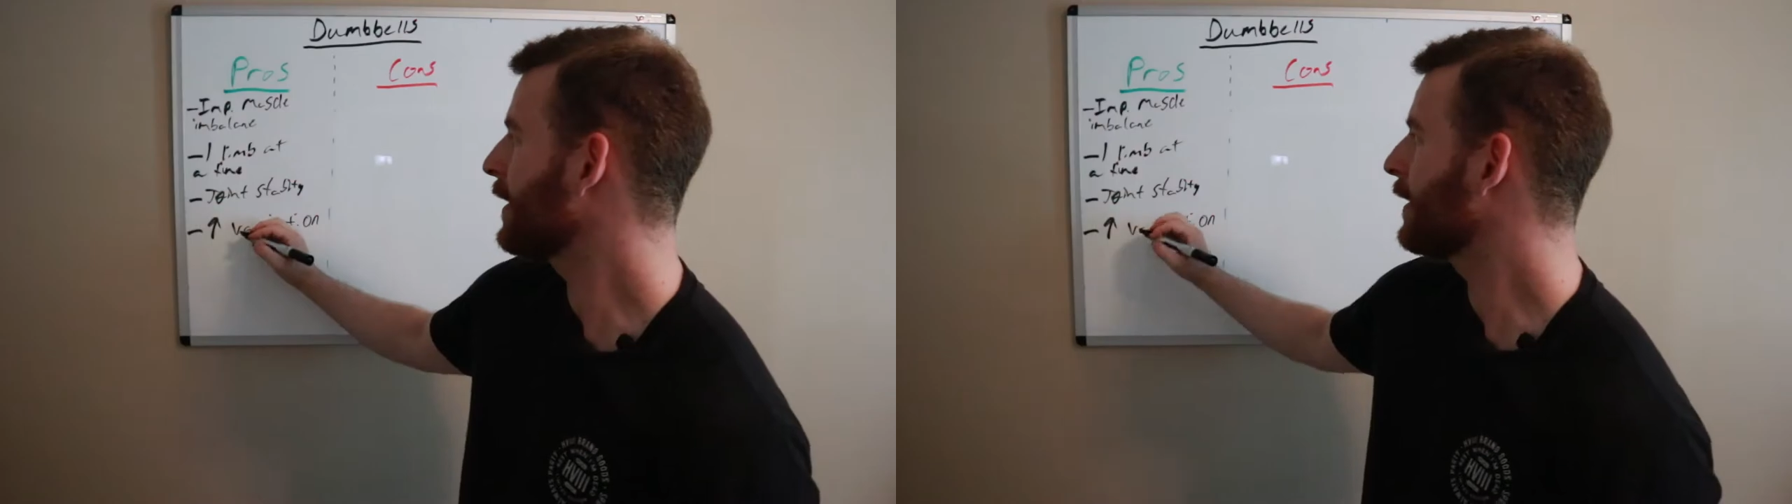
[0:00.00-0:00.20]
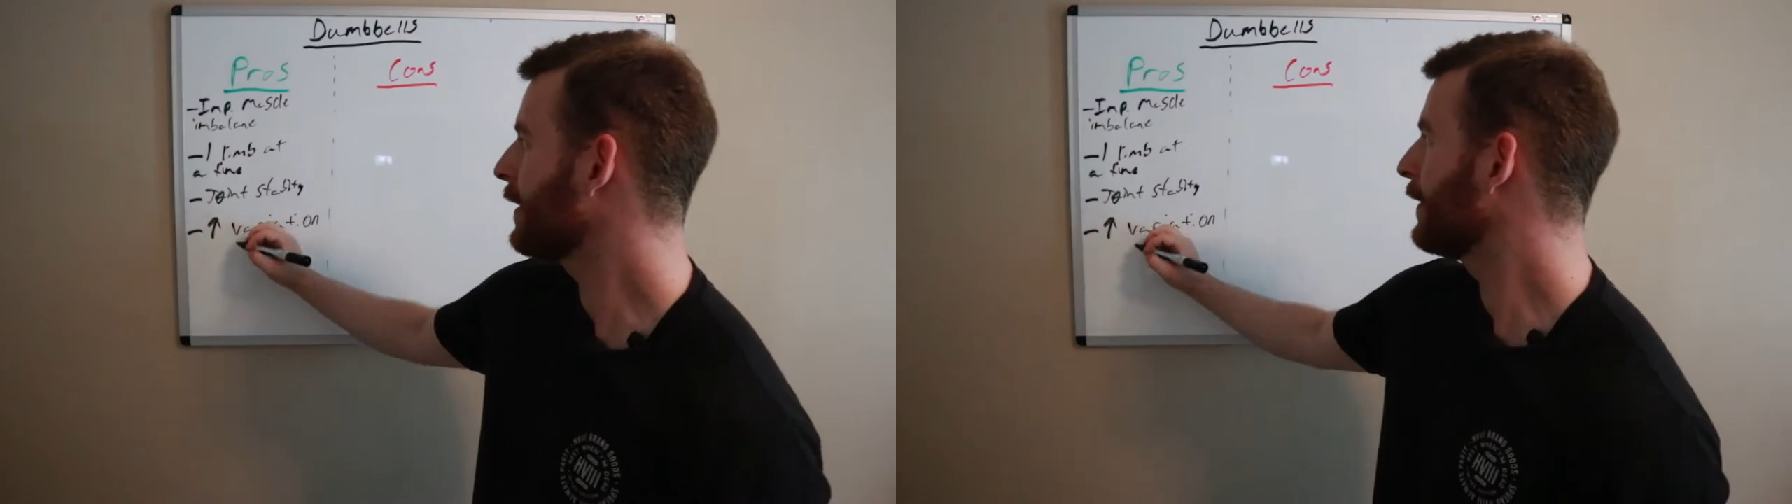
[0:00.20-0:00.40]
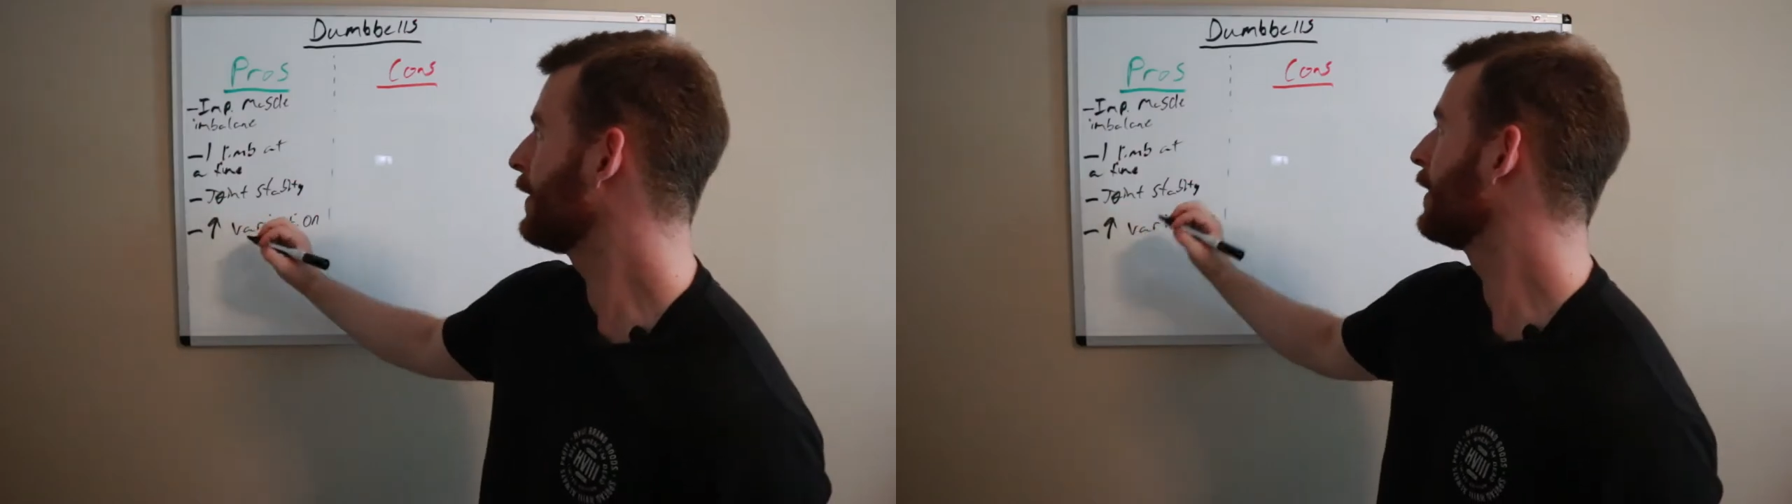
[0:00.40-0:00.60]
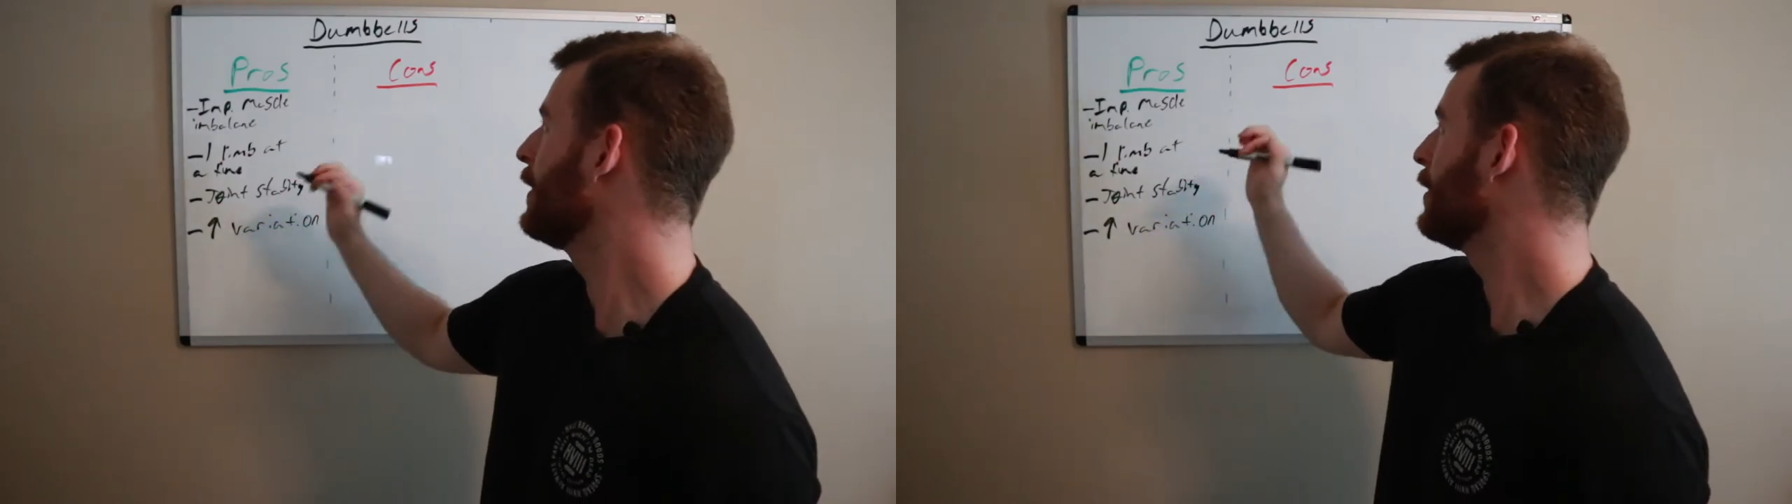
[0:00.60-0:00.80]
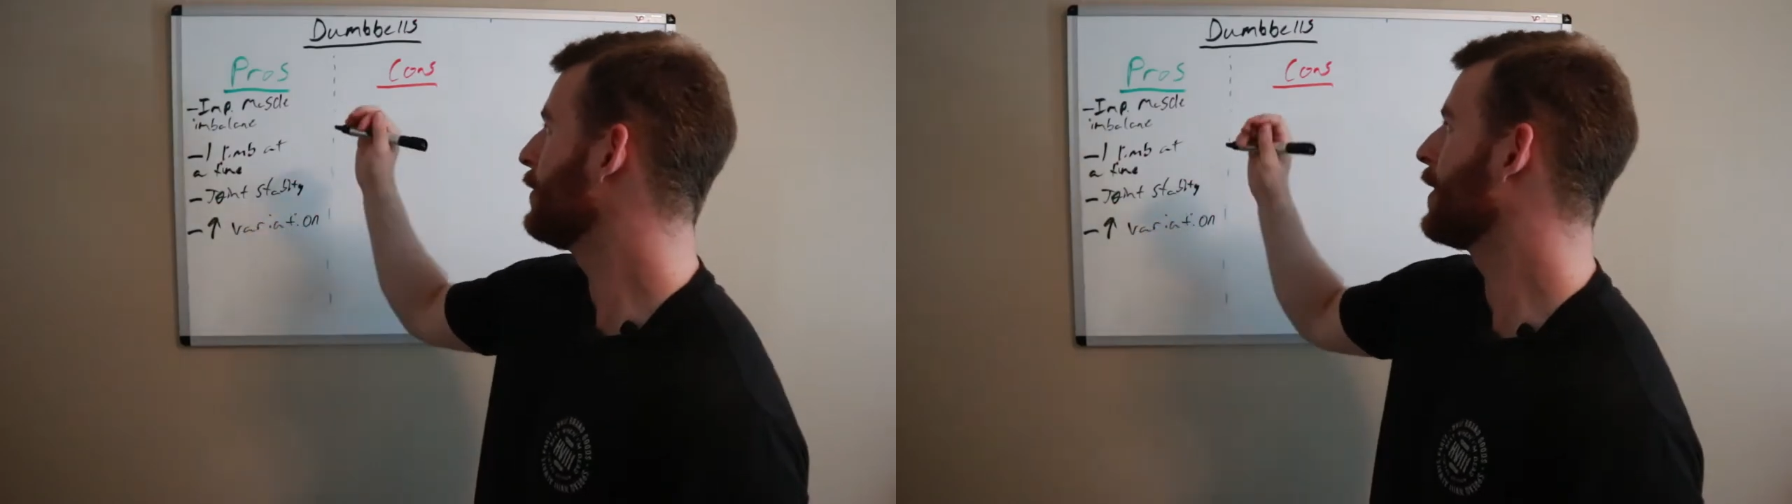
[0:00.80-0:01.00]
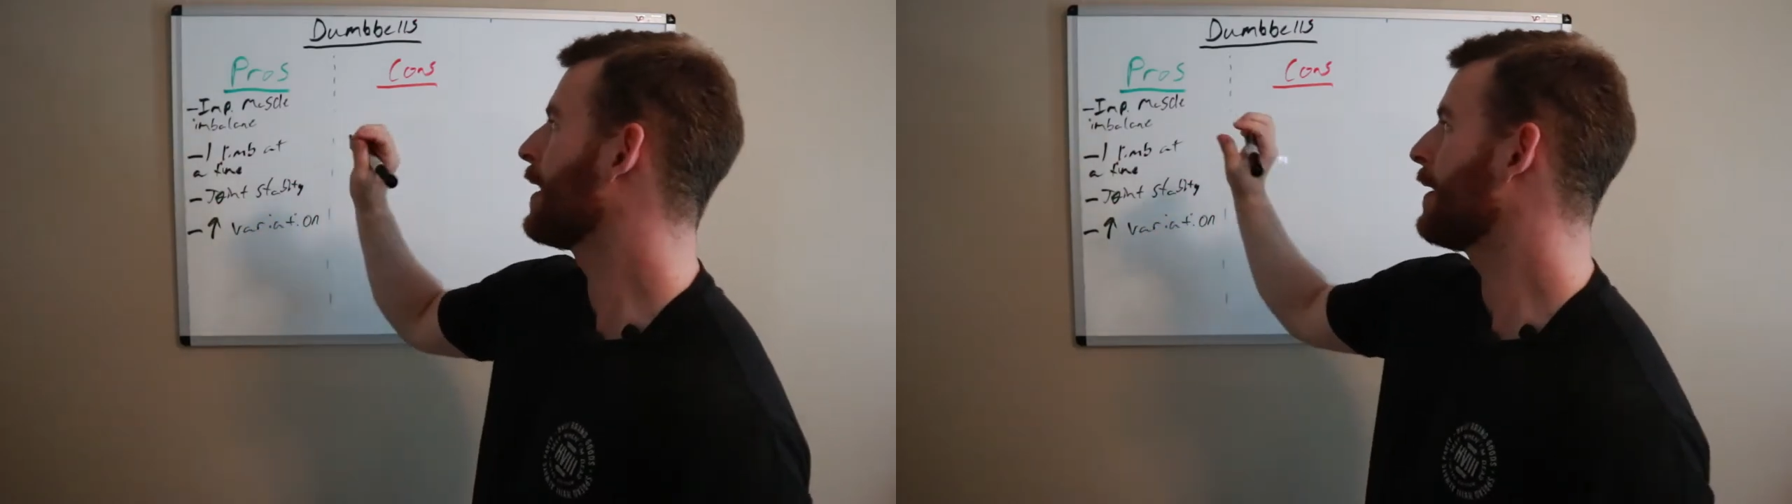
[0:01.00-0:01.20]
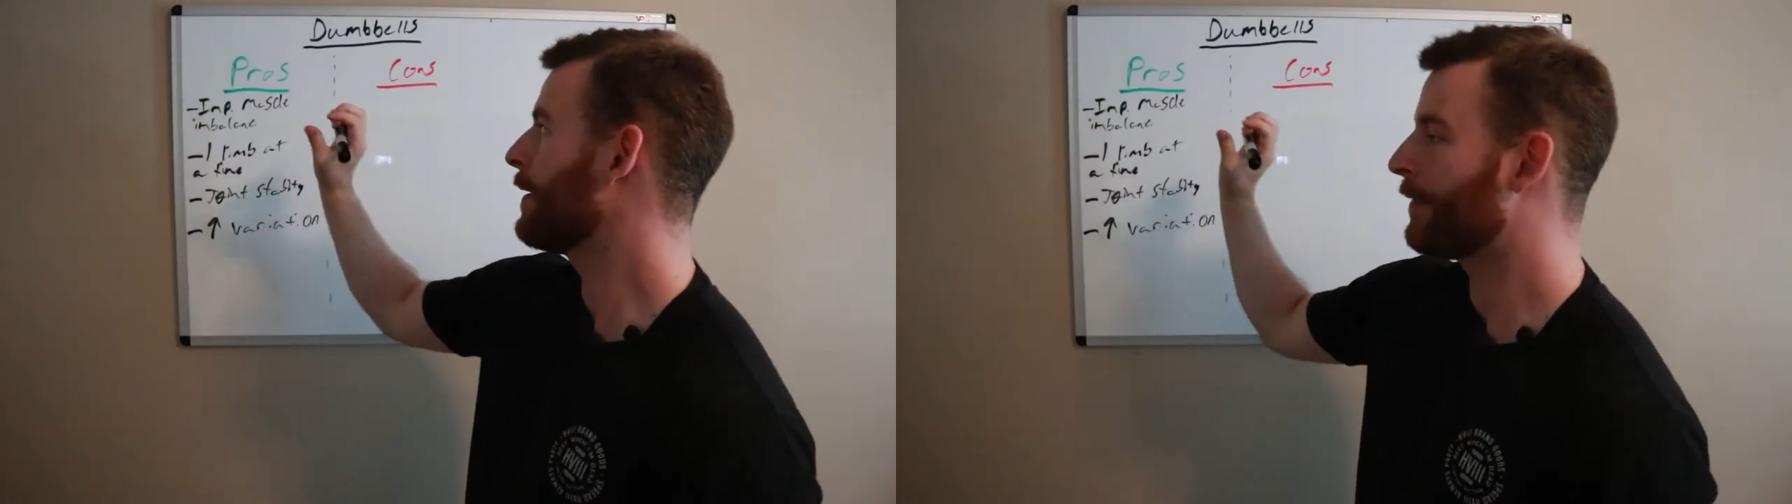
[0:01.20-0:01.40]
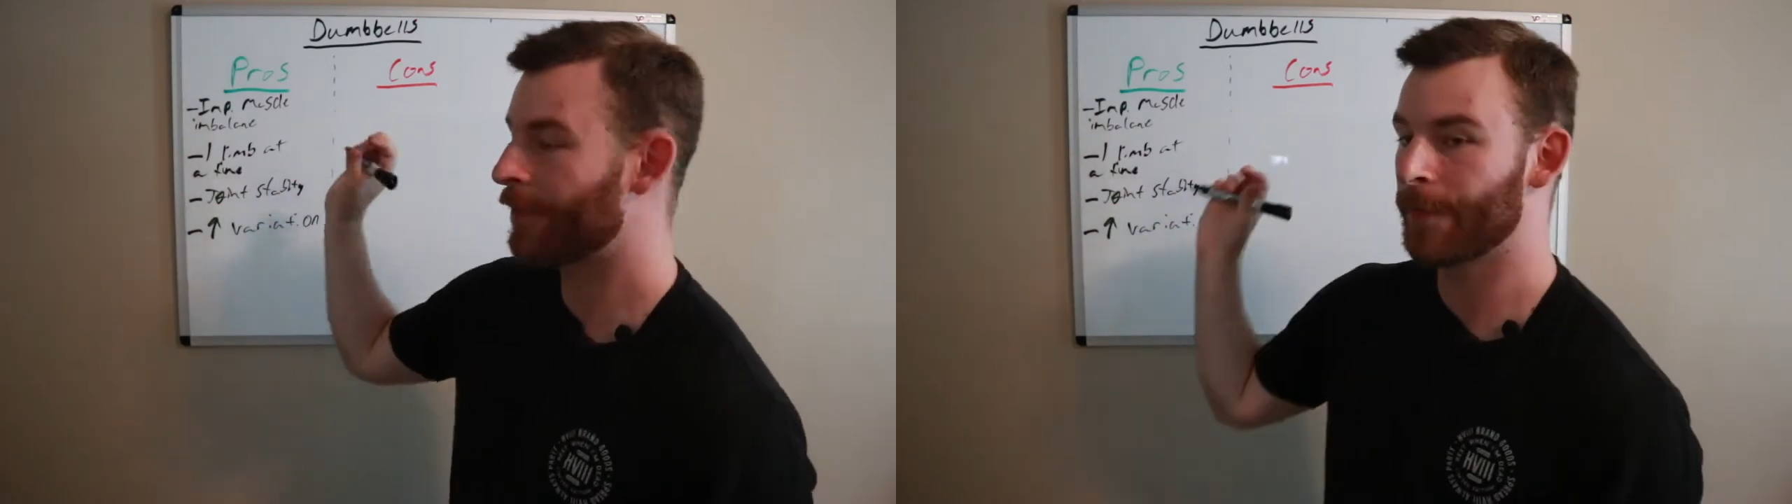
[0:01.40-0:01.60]
this, you
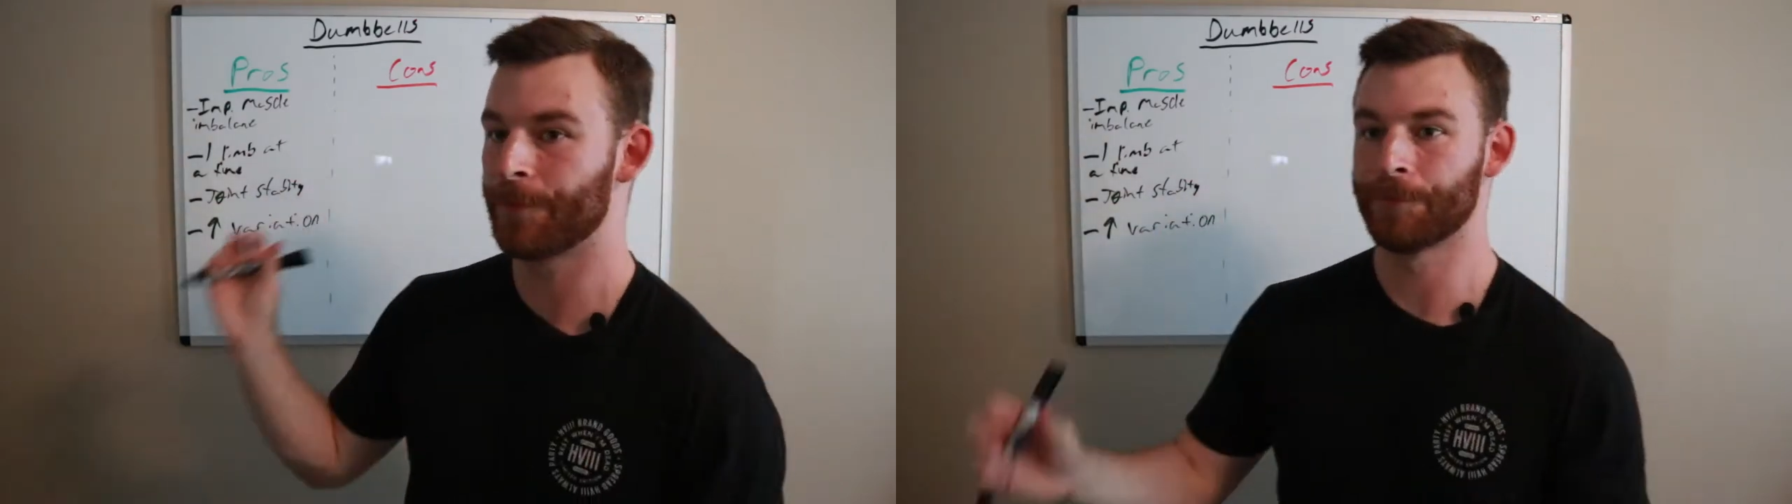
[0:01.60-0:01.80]
have